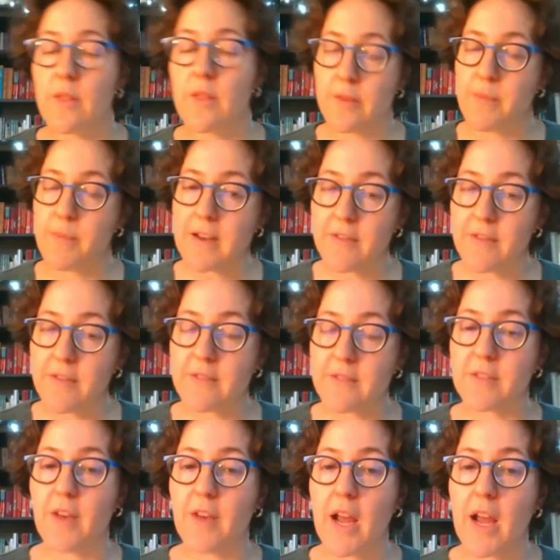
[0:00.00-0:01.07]
The benefit of
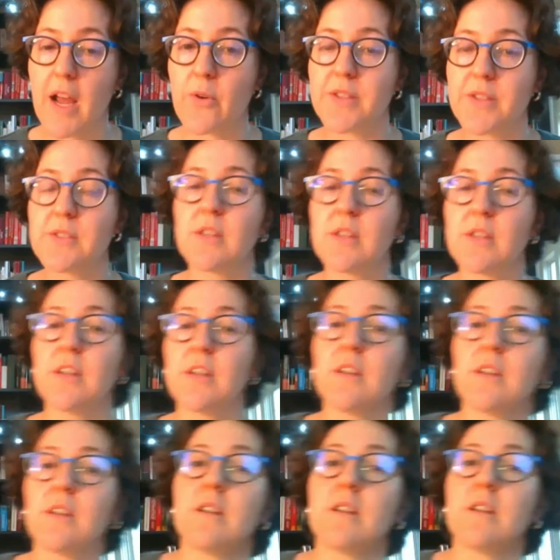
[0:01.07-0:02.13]
the virus,
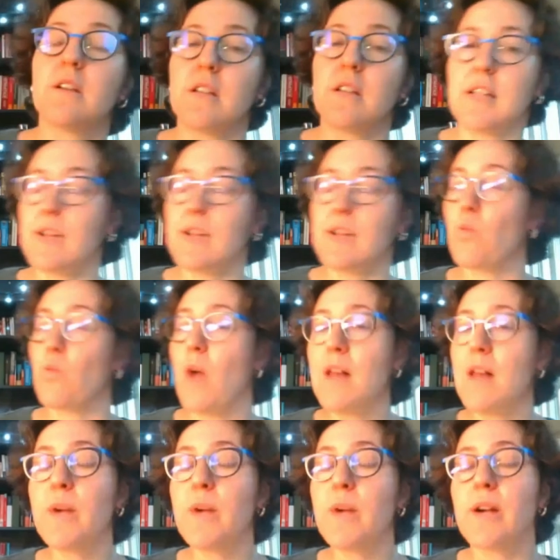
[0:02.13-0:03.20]

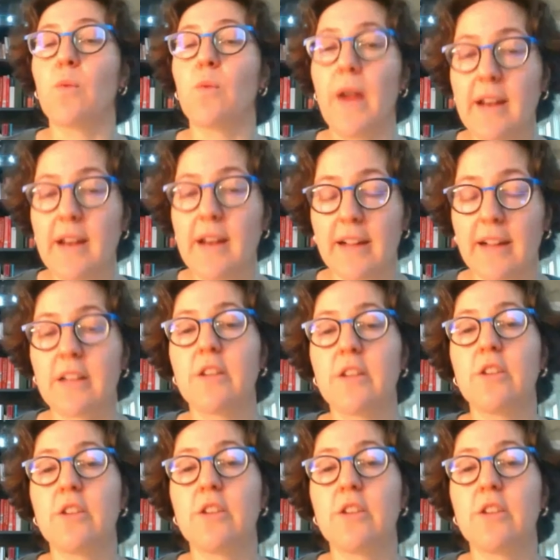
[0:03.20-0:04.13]
while we are waiting